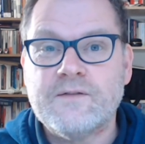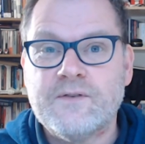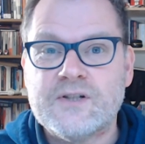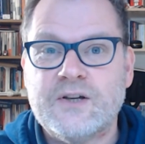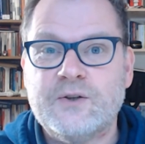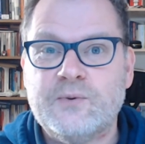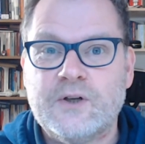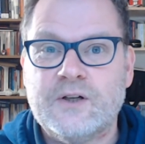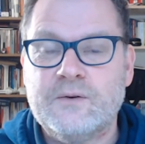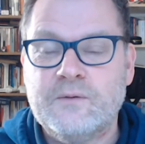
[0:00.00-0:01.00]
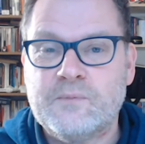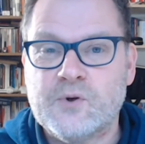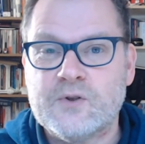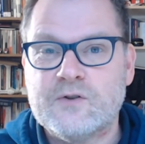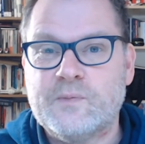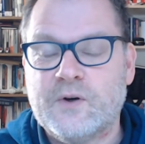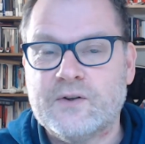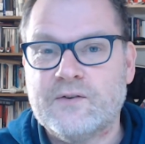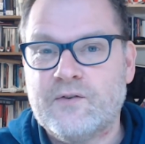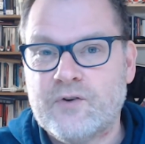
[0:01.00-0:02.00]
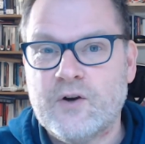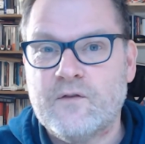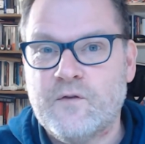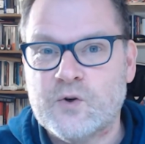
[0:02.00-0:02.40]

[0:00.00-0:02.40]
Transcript: of us who were brought up on 3 or 4